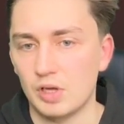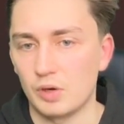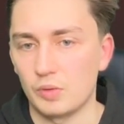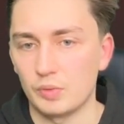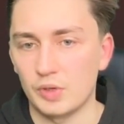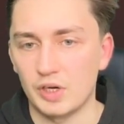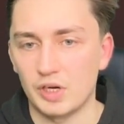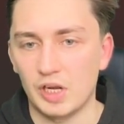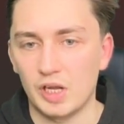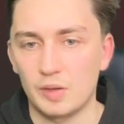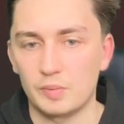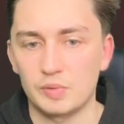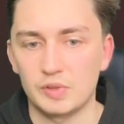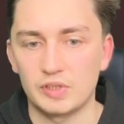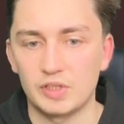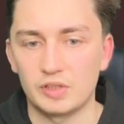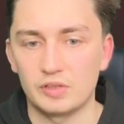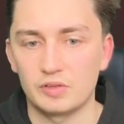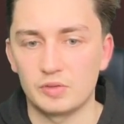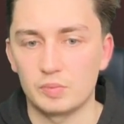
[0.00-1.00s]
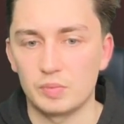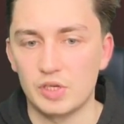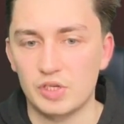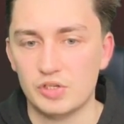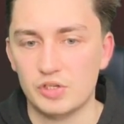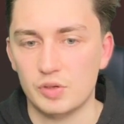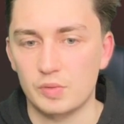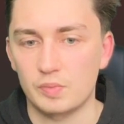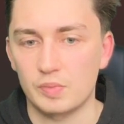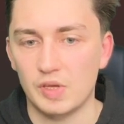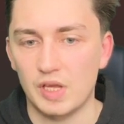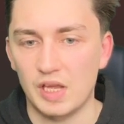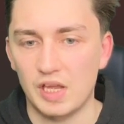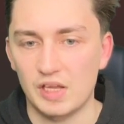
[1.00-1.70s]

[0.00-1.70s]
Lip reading: Now we are happy that the bishop